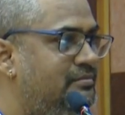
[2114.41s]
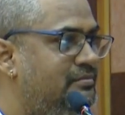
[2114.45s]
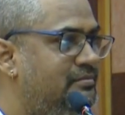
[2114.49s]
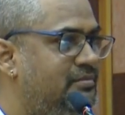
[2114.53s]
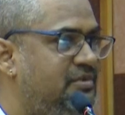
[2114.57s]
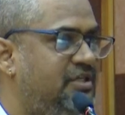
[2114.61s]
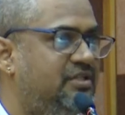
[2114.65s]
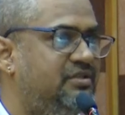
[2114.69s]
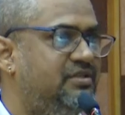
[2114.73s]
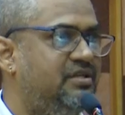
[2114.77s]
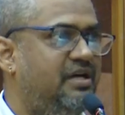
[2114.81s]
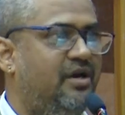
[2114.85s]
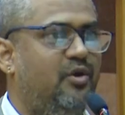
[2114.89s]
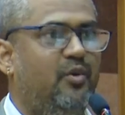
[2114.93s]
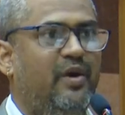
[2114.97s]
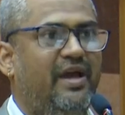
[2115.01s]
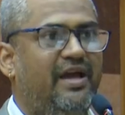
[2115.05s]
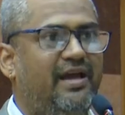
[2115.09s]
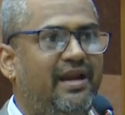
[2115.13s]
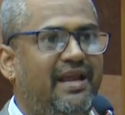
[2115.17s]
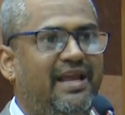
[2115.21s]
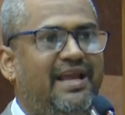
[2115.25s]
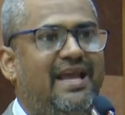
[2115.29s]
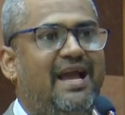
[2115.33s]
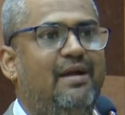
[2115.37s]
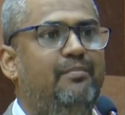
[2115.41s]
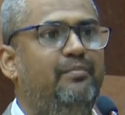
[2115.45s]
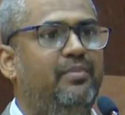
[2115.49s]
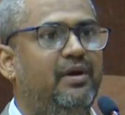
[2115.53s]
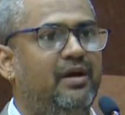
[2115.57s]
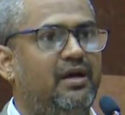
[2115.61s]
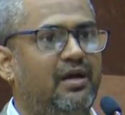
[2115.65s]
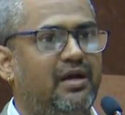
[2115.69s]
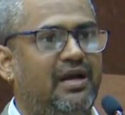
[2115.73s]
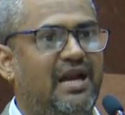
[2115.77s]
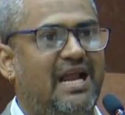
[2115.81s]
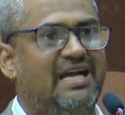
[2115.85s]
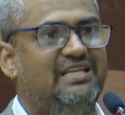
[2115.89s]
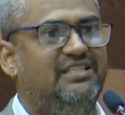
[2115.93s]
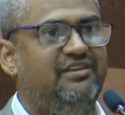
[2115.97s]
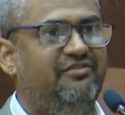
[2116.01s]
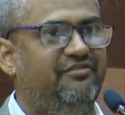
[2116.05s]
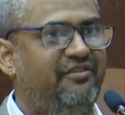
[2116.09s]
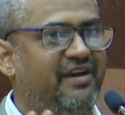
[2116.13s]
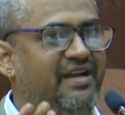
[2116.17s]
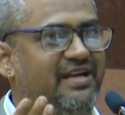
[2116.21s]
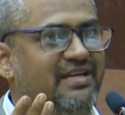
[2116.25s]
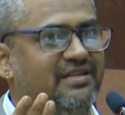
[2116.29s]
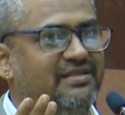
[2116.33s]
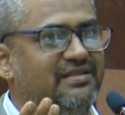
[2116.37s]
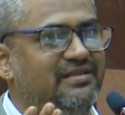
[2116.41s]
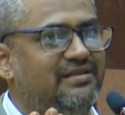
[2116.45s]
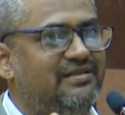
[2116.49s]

just a quick recap? Classify,